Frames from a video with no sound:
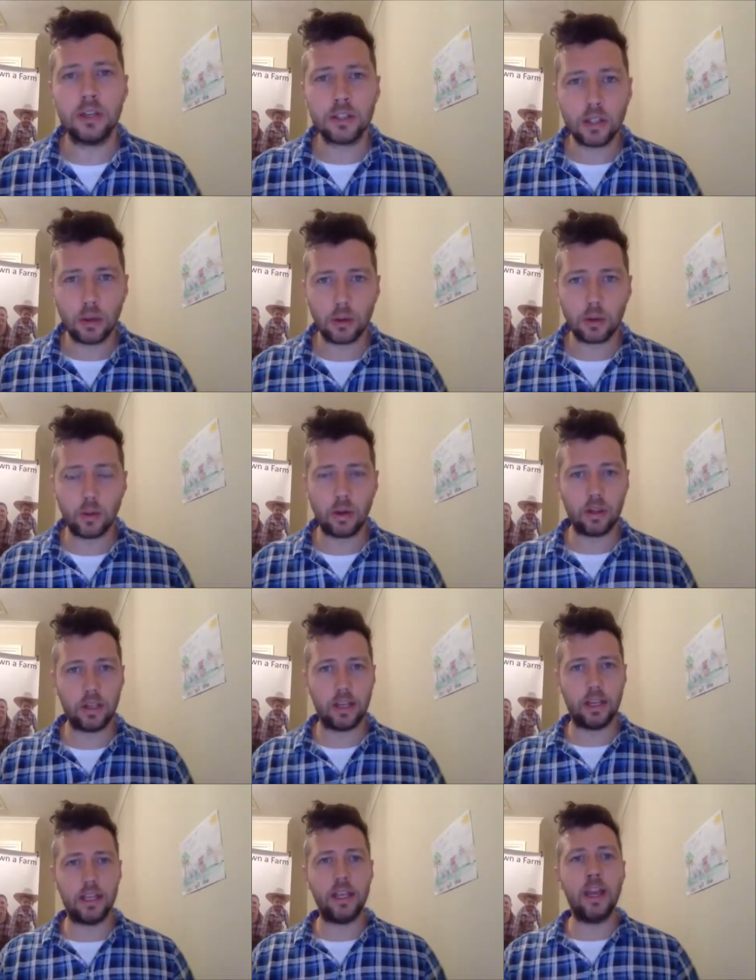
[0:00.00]
top
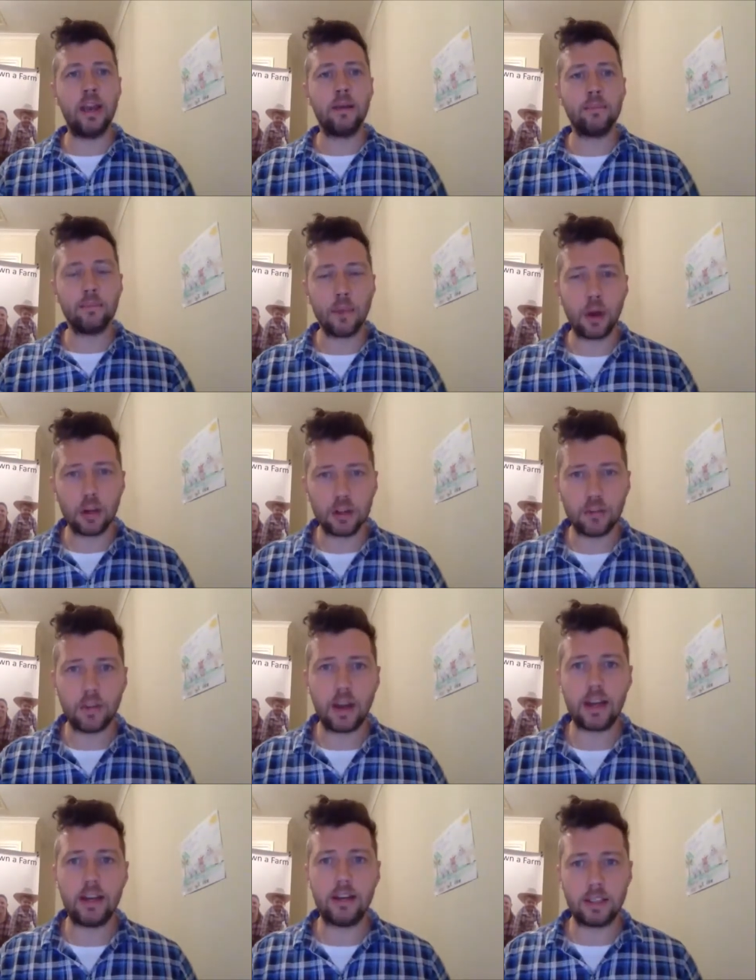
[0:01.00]
quality,
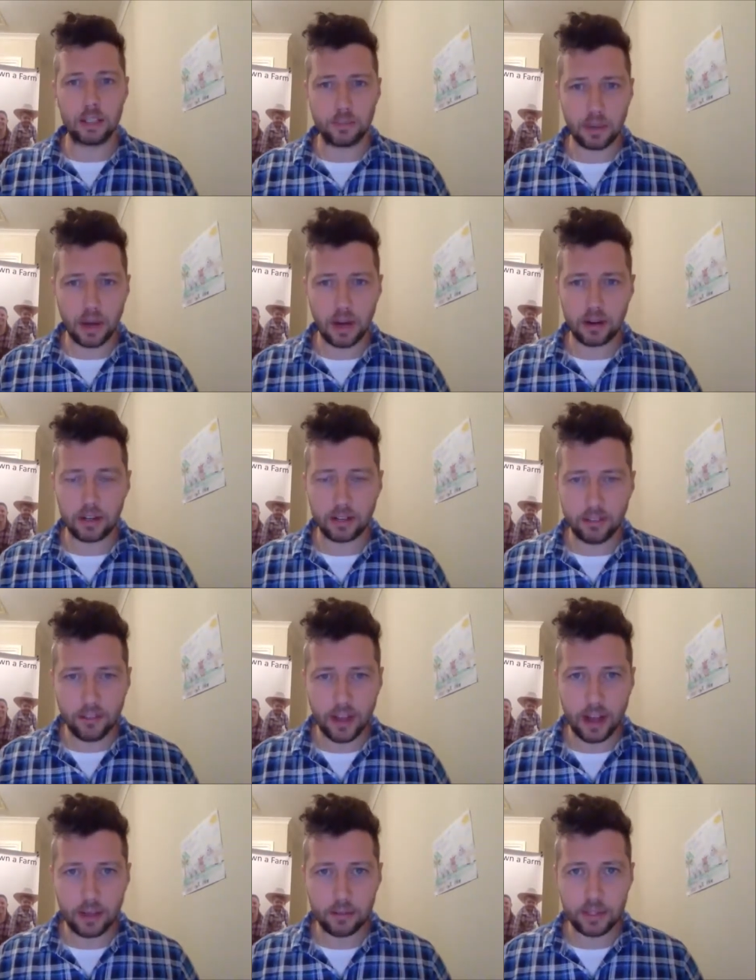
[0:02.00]
motivated, aspiring
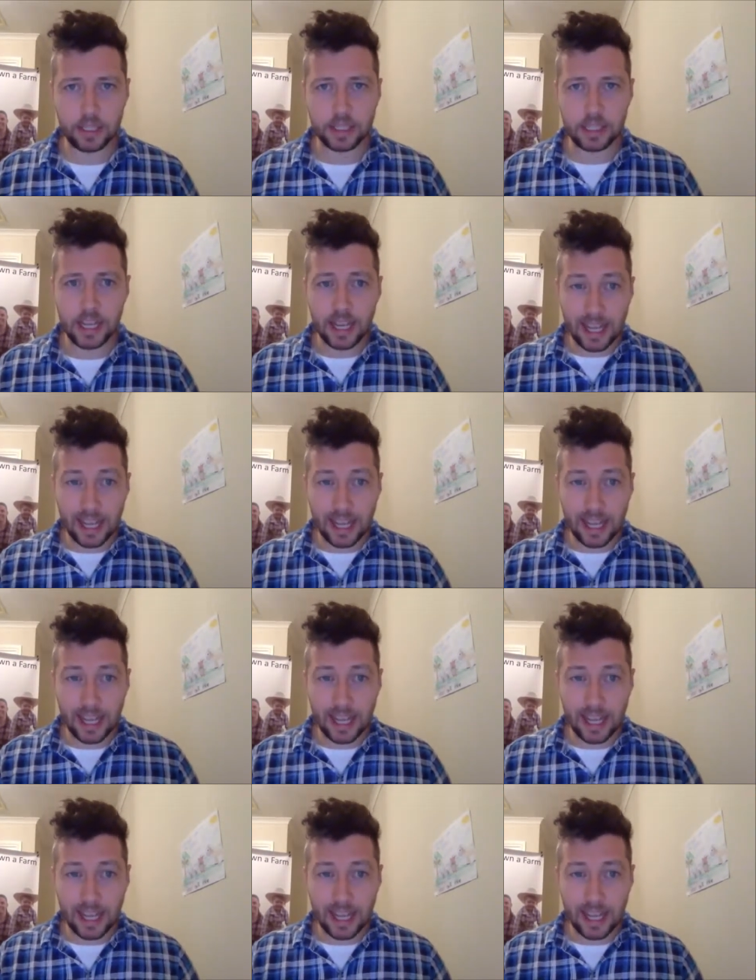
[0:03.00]
farmers.